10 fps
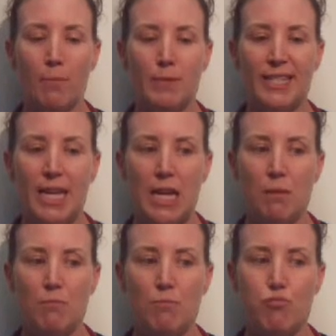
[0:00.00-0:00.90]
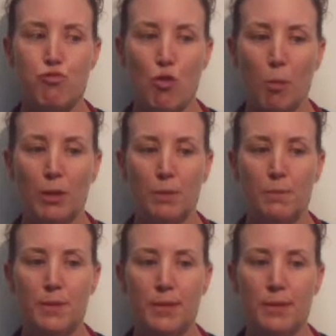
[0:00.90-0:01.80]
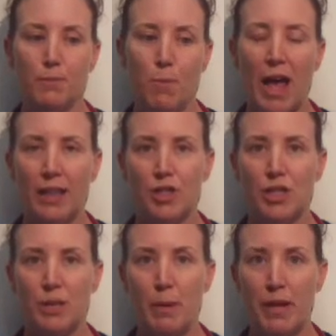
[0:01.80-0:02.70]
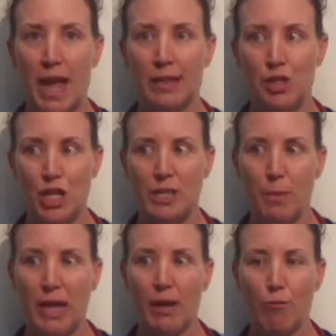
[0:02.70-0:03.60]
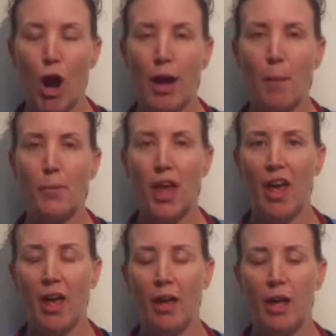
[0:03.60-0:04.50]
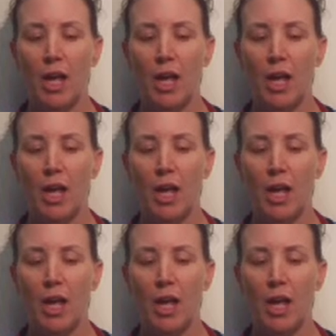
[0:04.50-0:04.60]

Skin problems, allergies being right up there,